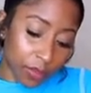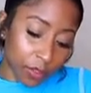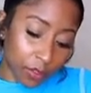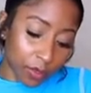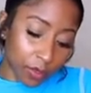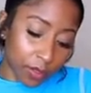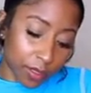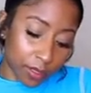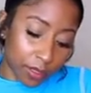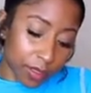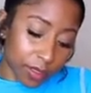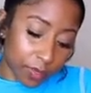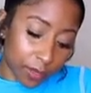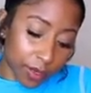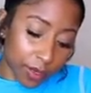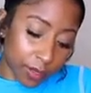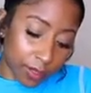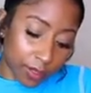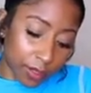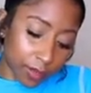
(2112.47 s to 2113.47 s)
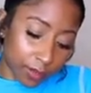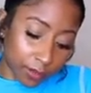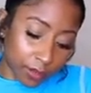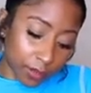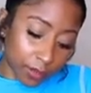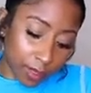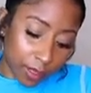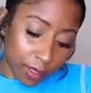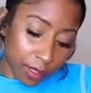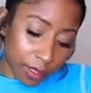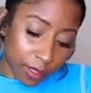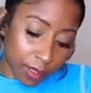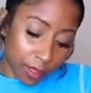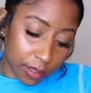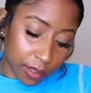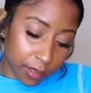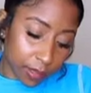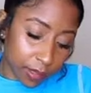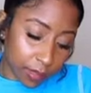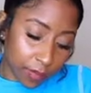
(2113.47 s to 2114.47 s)
Taurus's person,
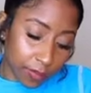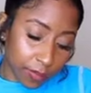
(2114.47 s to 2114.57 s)
please?